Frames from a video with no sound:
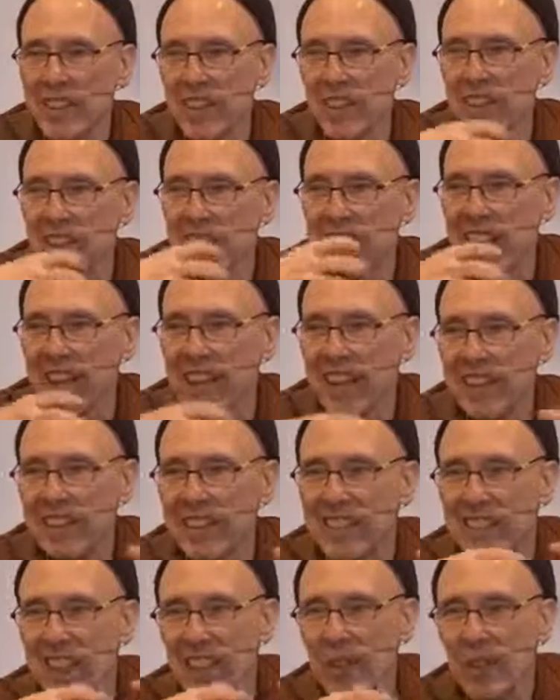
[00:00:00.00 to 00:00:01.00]
of the
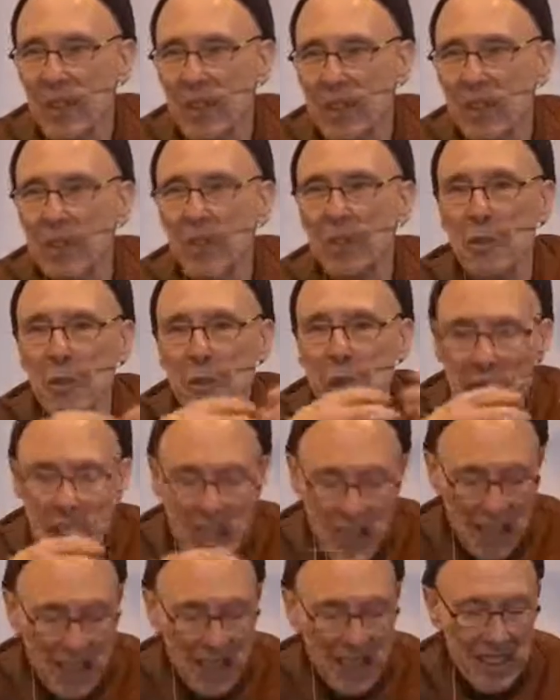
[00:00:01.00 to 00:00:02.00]
text in order to
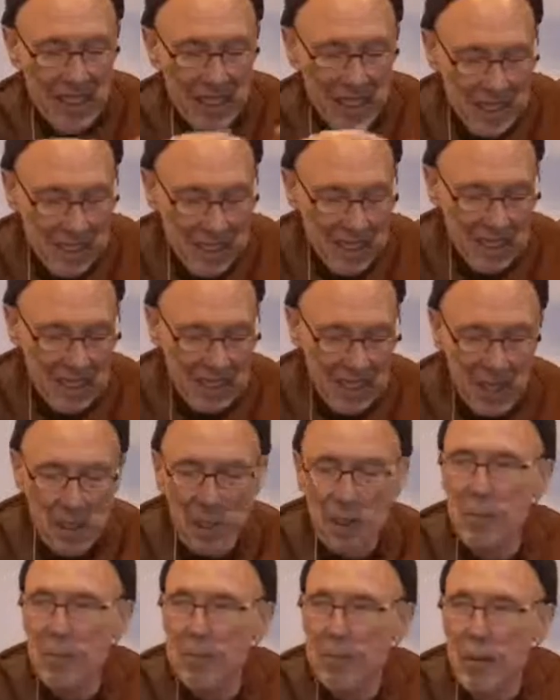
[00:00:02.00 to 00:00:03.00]

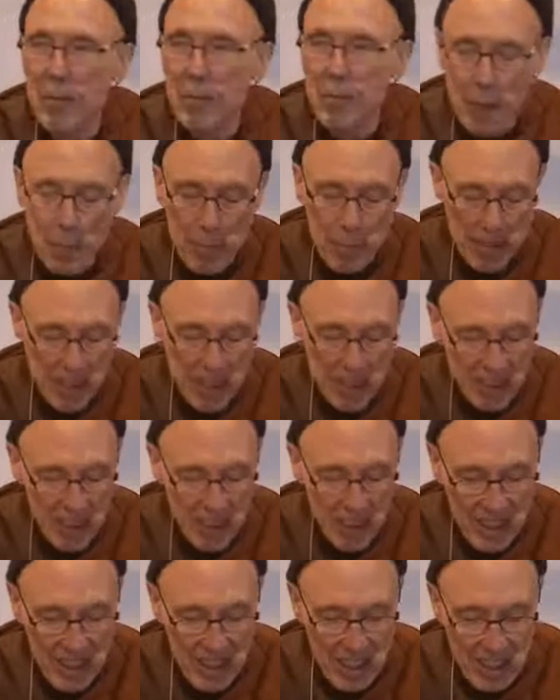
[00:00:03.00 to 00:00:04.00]
include some
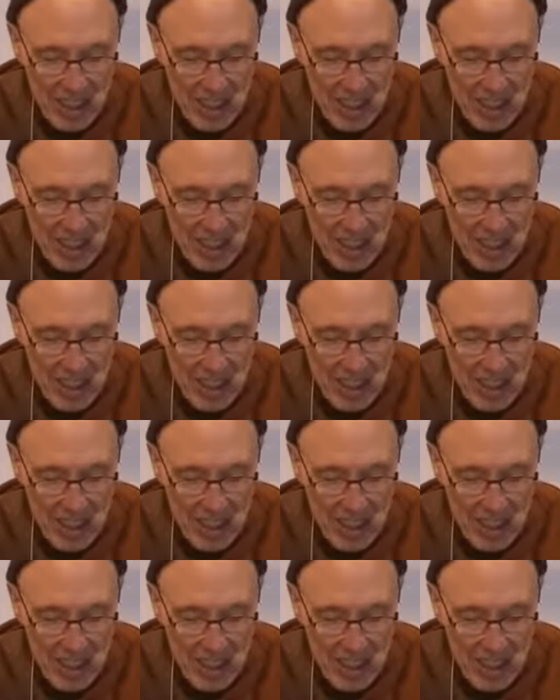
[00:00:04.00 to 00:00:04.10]
repetition.